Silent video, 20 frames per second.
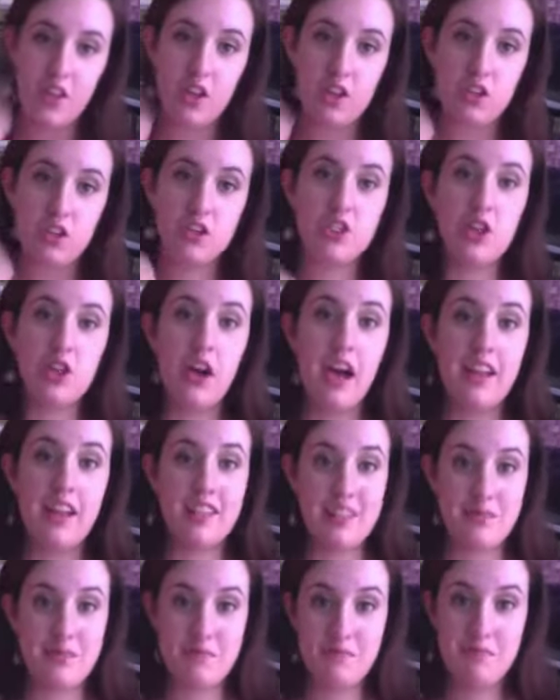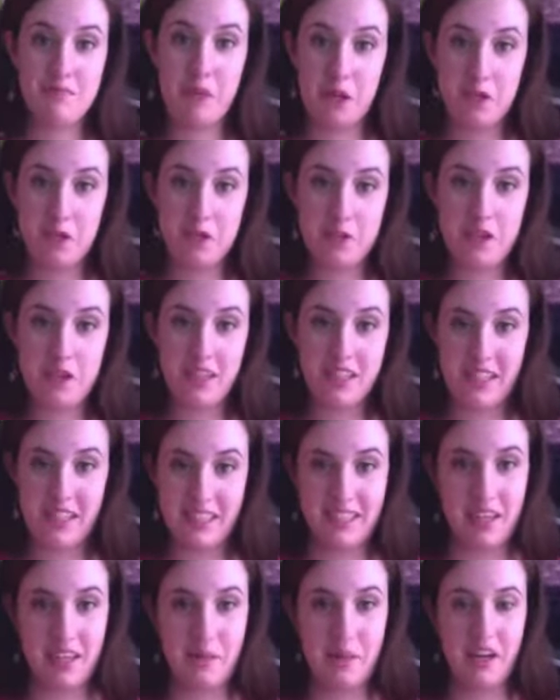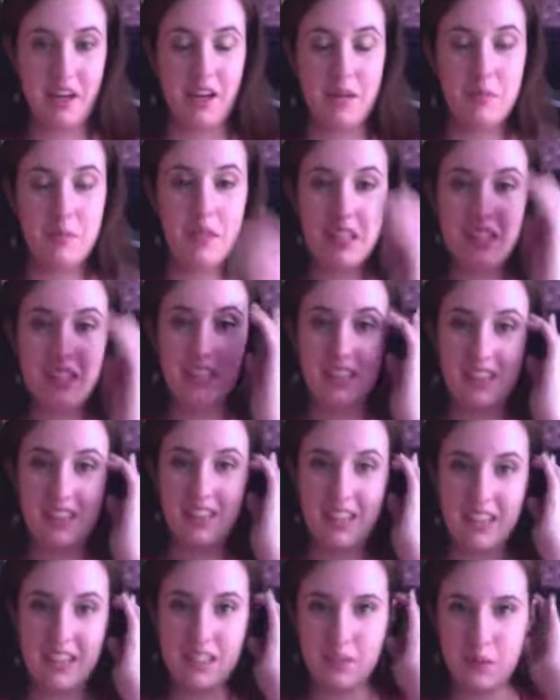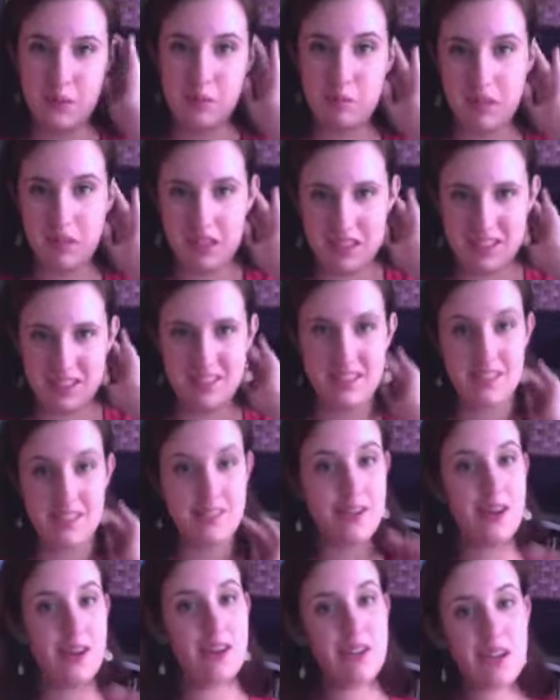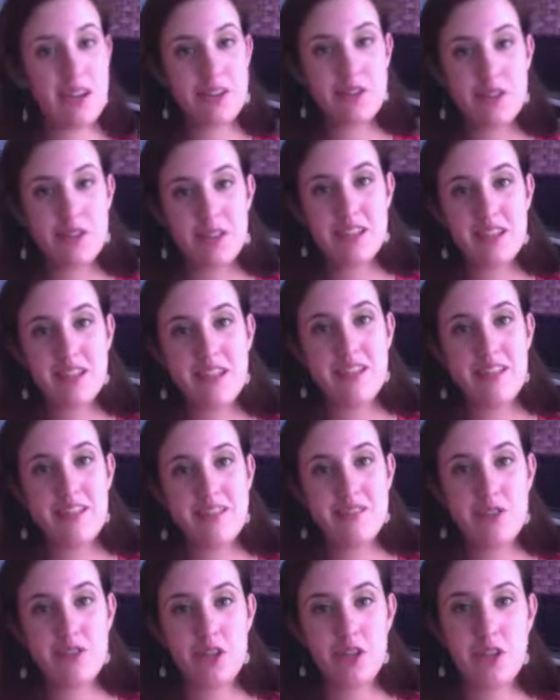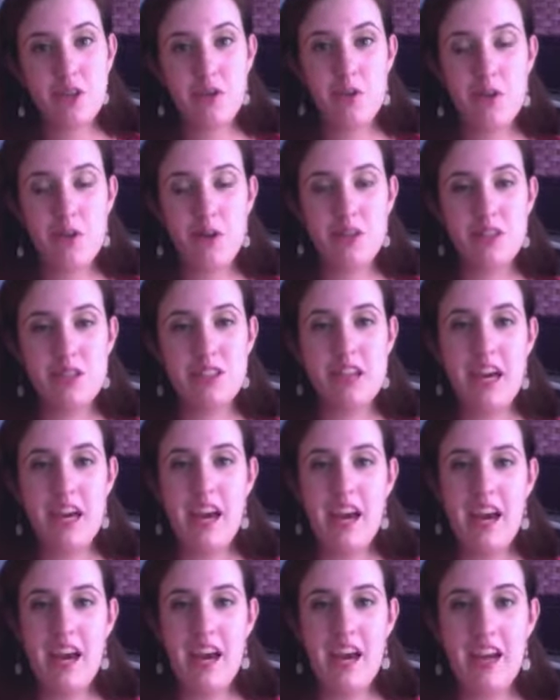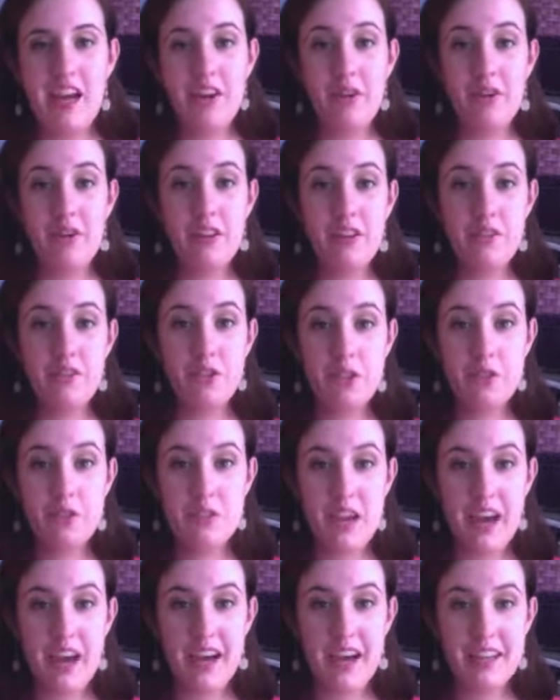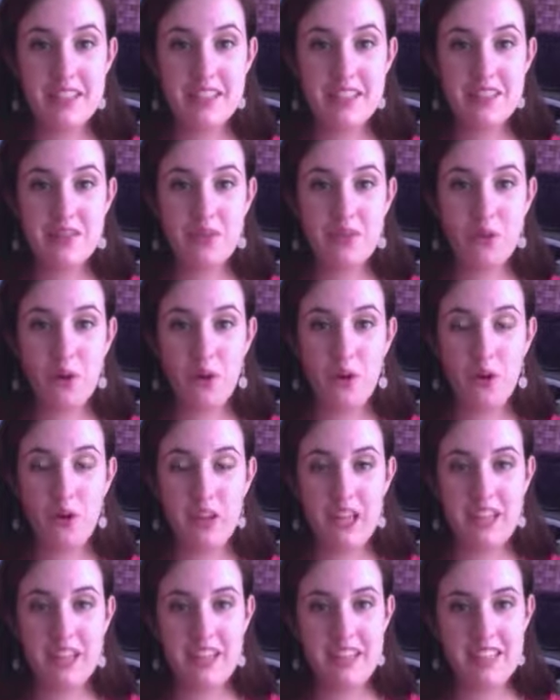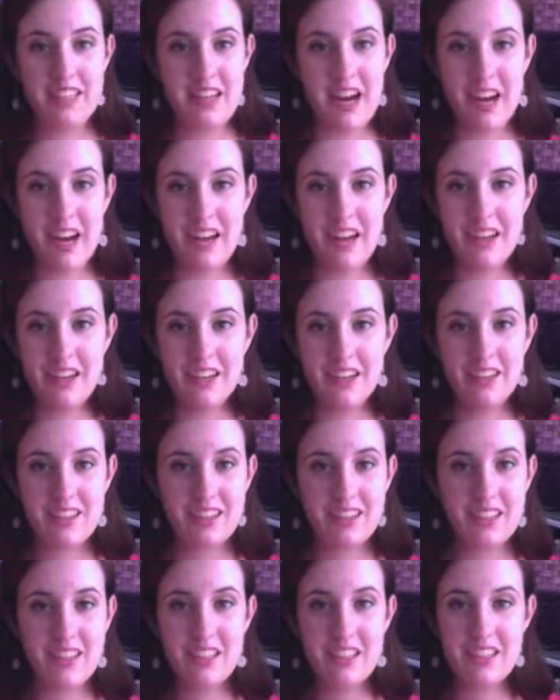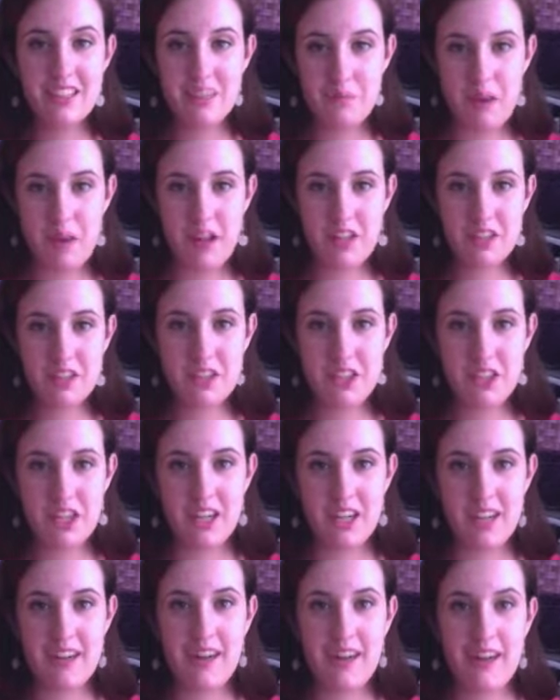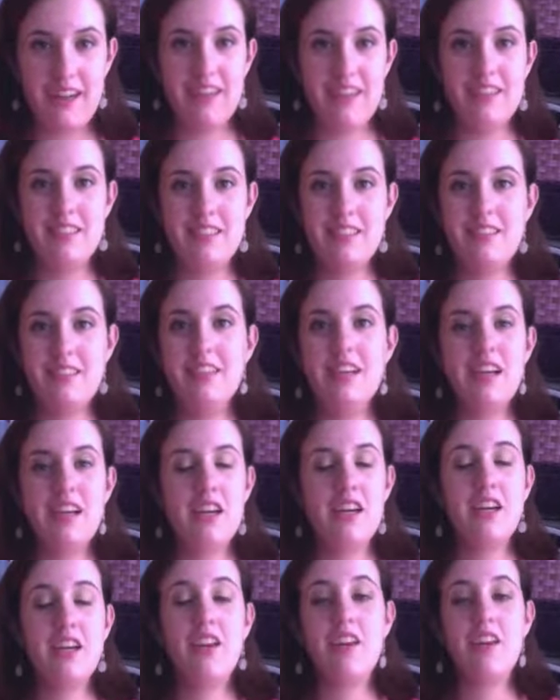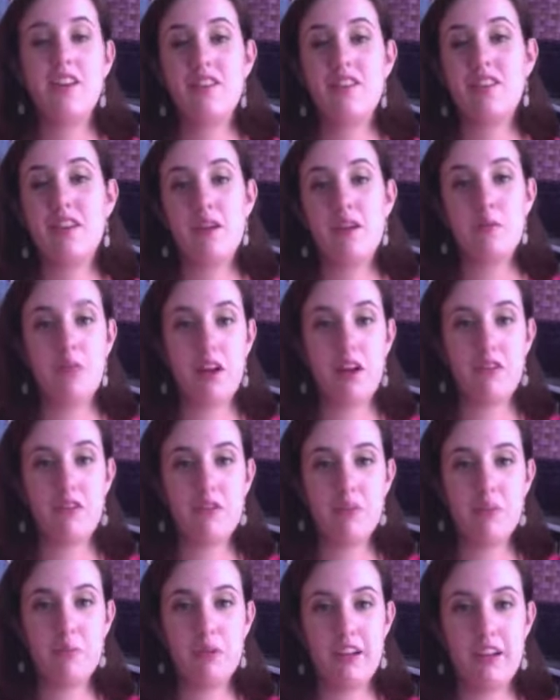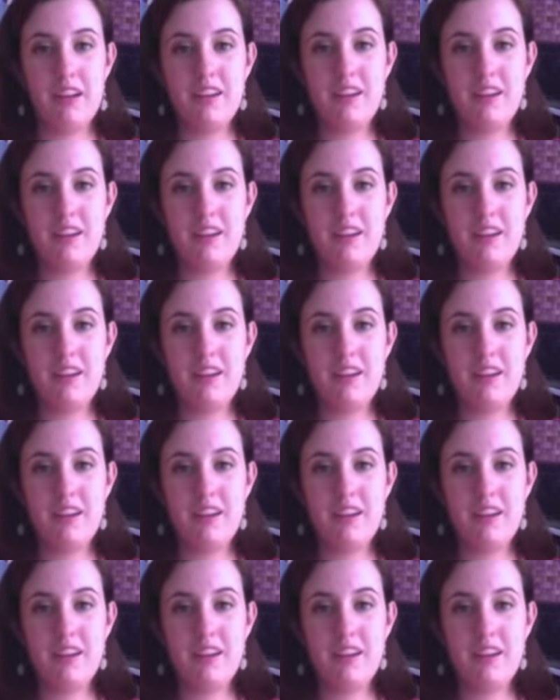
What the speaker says: so I have this major trig test coming up. It's like the last one because it's this online trig course, and you only have 2 tests for like the entire semester, and you know, you can take them whenever, but